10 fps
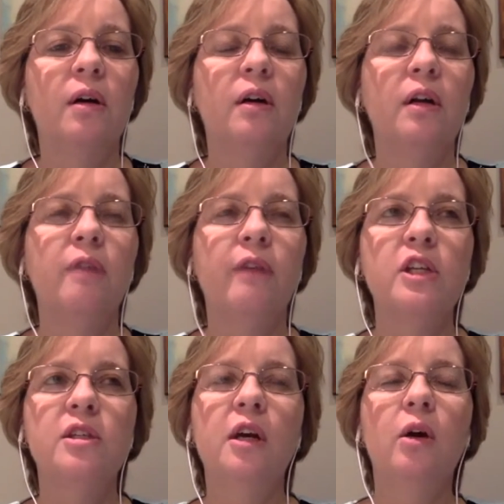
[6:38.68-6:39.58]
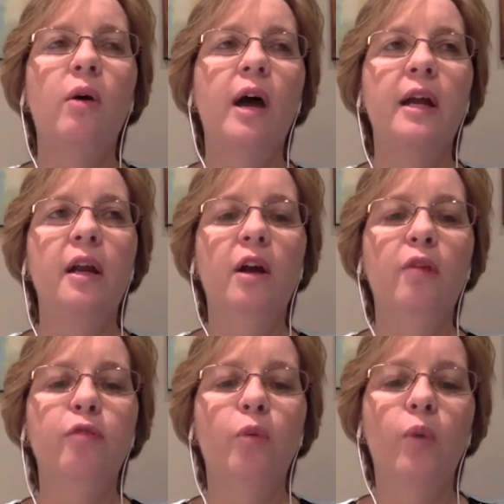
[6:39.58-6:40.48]
If I sit quiet
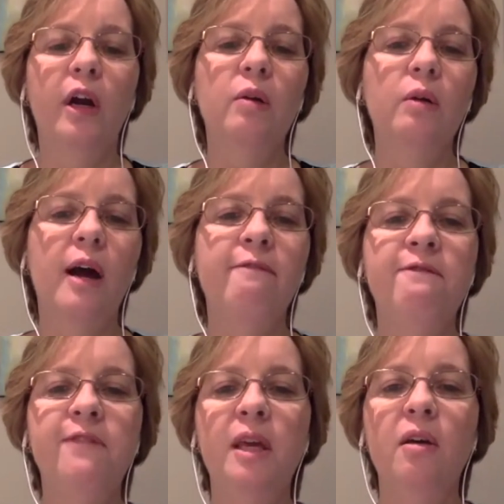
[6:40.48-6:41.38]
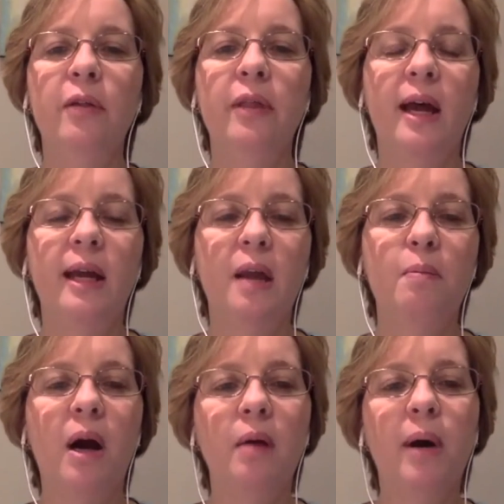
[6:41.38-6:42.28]
enough, where do I feel that in
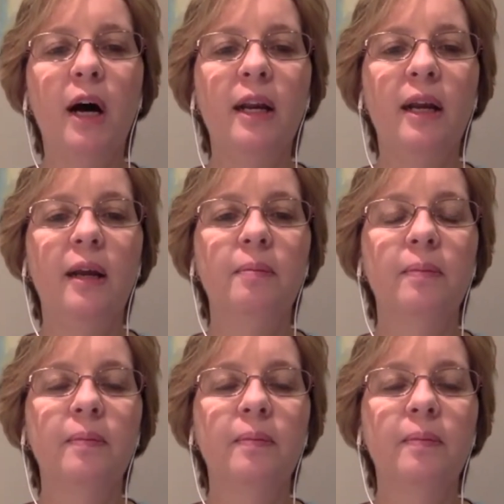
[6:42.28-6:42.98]
my body?